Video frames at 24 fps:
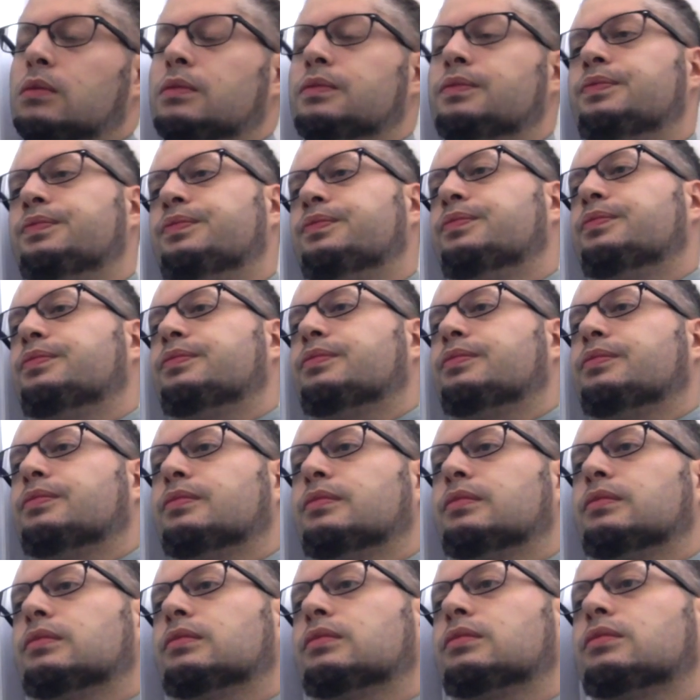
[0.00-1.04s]

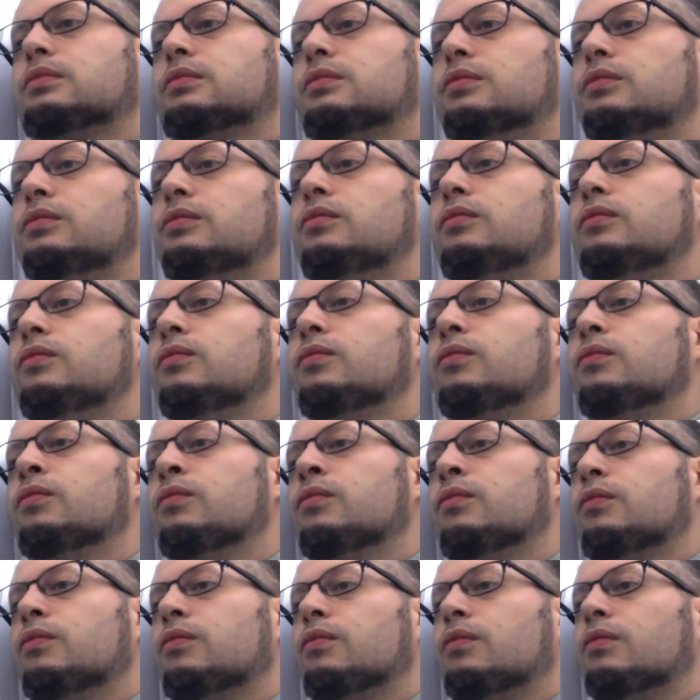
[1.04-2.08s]

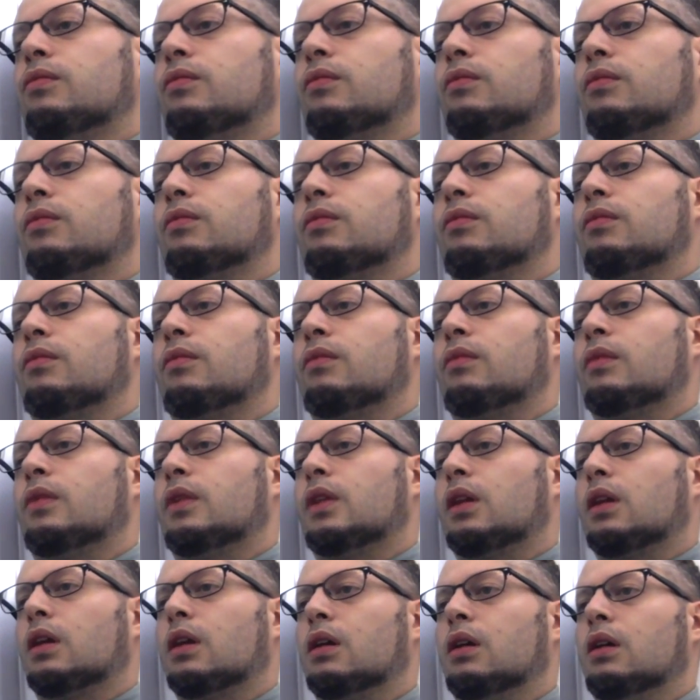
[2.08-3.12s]

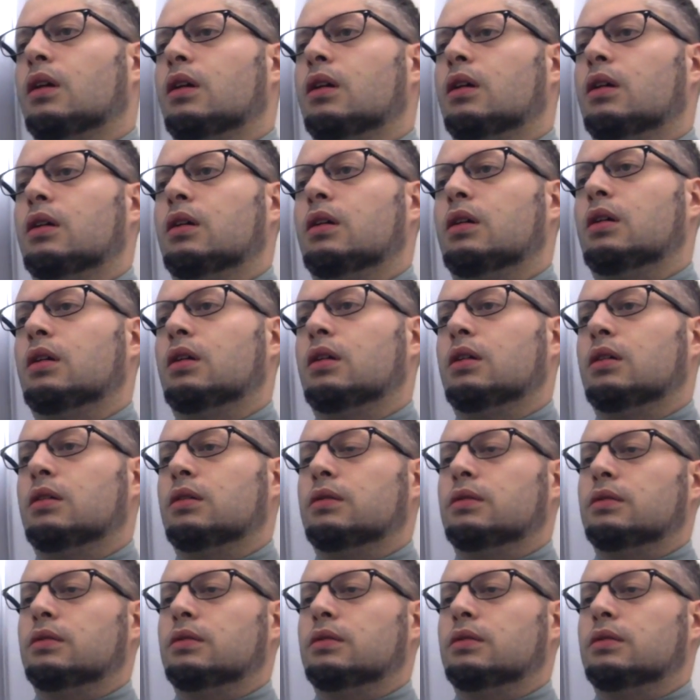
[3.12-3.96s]
Nobody speaks.